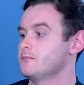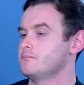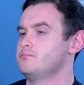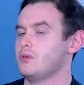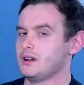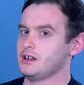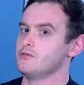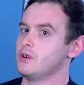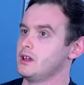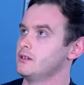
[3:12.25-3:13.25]
But
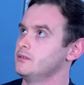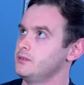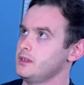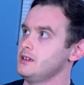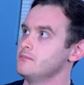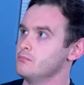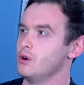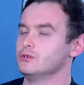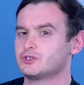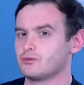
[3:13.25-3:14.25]
anyway, the
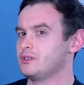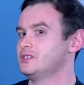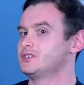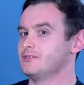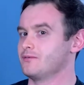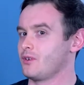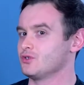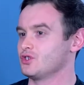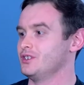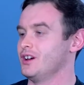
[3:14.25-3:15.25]
most recent
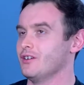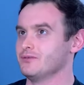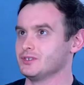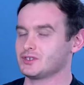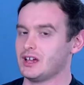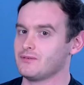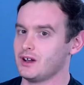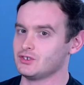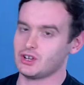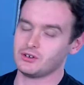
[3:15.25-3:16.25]
version of the
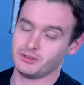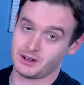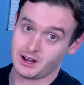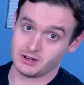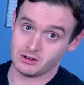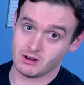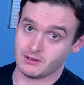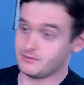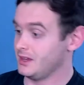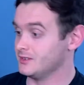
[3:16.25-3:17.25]
Sci-Fi Channel that I know
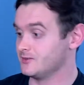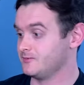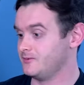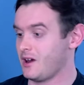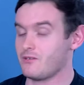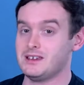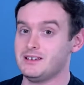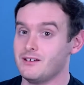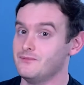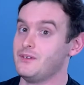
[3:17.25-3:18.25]
of is
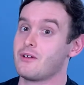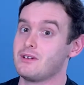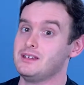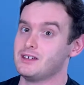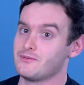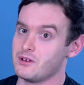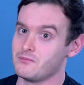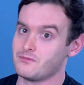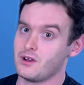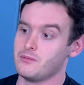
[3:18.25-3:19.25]
very, very different
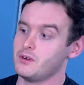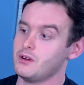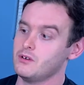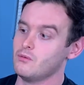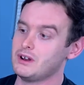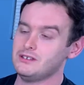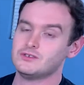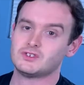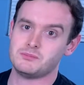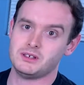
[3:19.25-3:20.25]
from what it
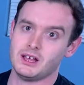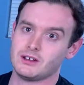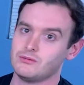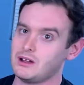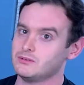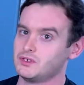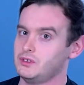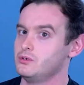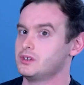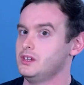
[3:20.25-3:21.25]
used to be like when I was a
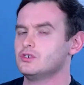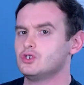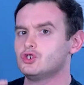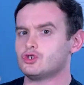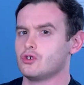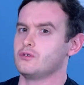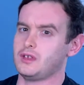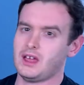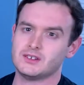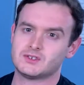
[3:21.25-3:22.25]
little kid. Sure,
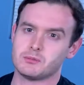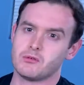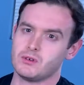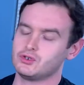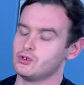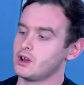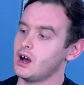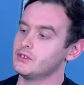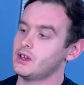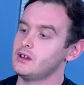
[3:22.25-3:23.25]
they had some original
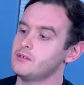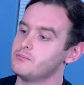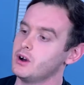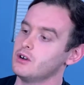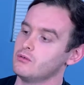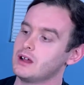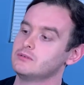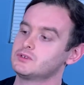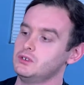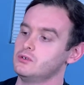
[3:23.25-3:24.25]
content, but when I
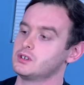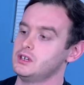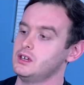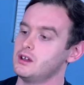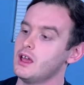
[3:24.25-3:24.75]
was a little kid,